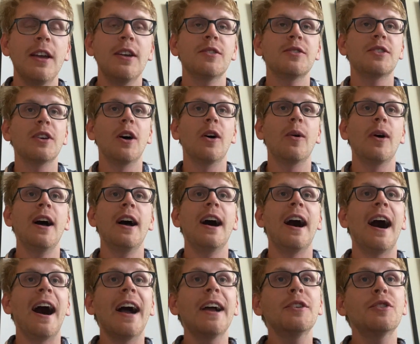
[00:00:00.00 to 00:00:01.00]
So
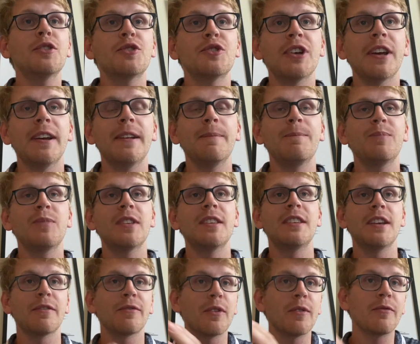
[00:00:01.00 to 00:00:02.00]
hydrogen,
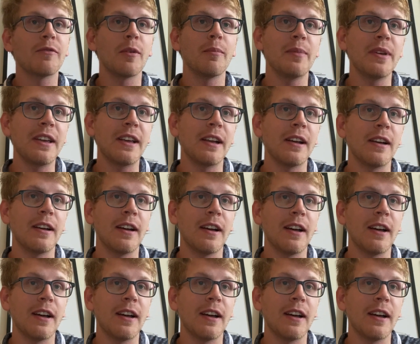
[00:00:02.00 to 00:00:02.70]
different from being,